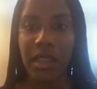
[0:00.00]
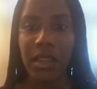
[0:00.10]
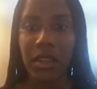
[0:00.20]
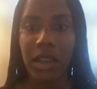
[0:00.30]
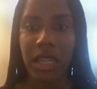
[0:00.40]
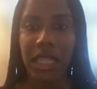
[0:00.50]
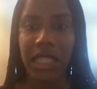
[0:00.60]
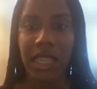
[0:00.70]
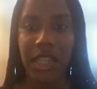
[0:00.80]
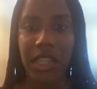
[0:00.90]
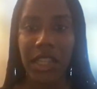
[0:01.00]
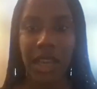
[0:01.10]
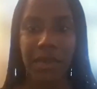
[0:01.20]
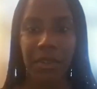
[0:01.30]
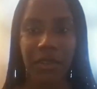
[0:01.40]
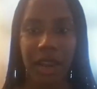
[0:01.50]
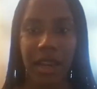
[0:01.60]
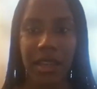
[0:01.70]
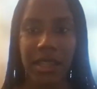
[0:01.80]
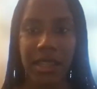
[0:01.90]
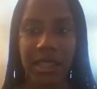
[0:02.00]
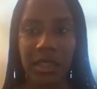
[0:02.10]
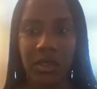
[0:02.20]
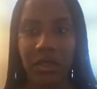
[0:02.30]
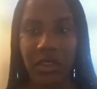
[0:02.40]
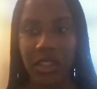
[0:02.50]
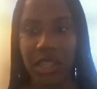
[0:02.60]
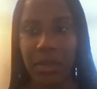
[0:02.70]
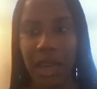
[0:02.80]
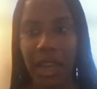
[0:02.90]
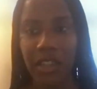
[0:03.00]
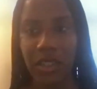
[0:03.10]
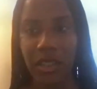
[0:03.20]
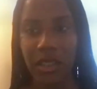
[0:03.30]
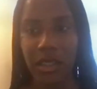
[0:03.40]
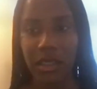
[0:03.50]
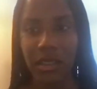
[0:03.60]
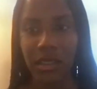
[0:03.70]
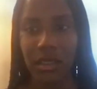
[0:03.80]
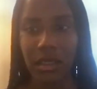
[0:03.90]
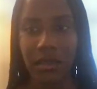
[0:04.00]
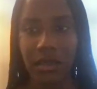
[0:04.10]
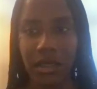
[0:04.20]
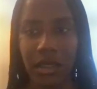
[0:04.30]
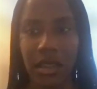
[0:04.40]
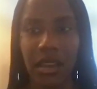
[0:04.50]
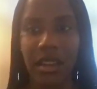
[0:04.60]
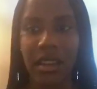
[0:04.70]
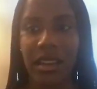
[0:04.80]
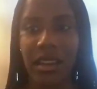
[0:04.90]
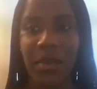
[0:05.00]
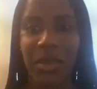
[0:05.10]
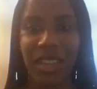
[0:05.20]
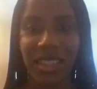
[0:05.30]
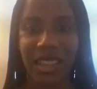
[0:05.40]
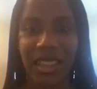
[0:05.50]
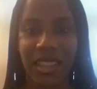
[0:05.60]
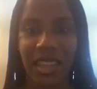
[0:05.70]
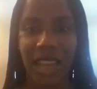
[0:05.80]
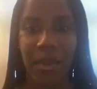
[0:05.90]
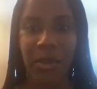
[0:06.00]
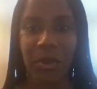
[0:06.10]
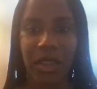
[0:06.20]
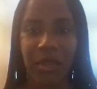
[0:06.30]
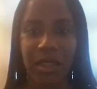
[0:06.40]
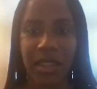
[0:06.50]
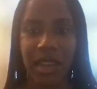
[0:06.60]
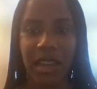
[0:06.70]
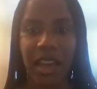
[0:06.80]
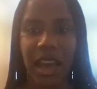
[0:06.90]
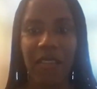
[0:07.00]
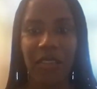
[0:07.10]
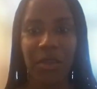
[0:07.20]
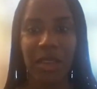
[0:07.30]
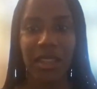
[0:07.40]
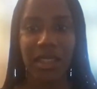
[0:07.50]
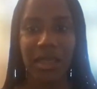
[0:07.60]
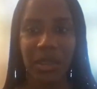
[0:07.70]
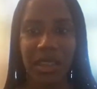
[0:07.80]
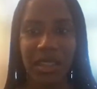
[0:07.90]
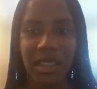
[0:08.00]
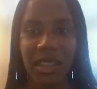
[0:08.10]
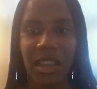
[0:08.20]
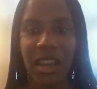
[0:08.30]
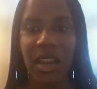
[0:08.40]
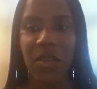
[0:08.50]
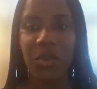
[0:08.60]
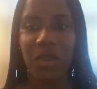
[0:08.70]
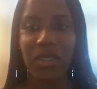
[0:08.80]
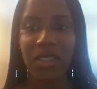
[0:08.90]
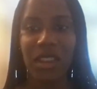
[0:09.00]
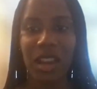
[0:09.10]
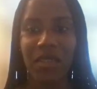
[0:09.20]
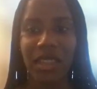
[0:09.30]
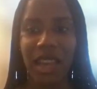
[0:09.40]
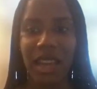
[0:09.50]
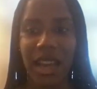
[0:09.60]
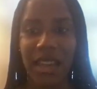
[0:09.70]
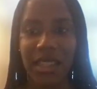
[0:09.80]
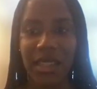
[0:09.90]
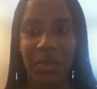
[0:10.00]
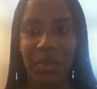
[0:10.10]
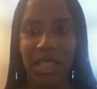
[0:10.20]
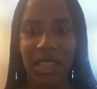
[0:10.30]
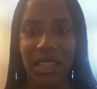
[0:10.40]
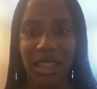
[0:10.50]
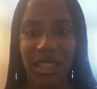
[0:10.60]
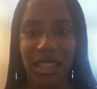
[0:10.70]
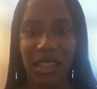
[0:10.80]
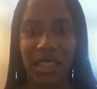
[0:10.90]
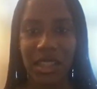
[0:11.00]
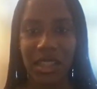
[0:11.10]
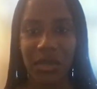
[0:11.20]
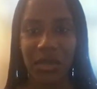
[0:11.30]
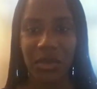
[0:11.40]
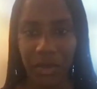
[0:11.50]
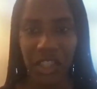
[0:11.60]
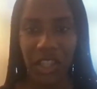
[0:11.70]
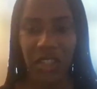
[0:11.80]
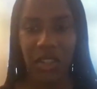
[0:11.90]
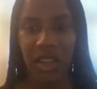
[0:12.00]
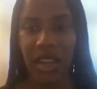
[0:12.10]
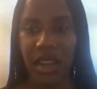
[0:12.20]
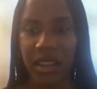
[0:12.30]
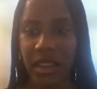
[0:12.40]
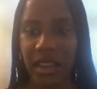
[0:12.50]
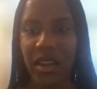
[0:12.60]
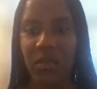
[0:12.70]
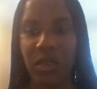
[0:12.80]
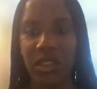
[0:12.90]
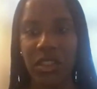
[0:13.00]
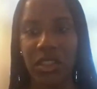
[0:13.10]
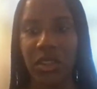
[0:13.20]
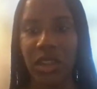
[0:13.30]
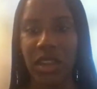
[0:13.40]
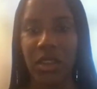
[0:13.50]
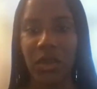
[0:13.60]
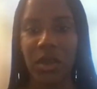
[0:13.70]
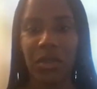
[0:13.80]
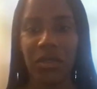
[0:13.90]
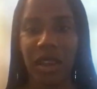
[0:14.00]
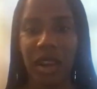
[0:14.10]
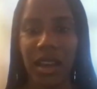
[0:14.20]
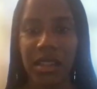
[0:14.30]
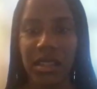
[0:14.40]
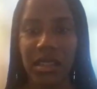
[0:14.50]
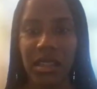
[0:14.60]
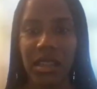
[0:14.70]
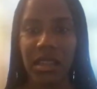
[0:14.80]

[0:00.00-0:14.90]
The United Nations has provided assistance to refugees by ensuring their safety and protecting the camps where they reside after being displaced. Refugees often lack access to basic necessities such as food, shelter, and healthcare, which the UN provides.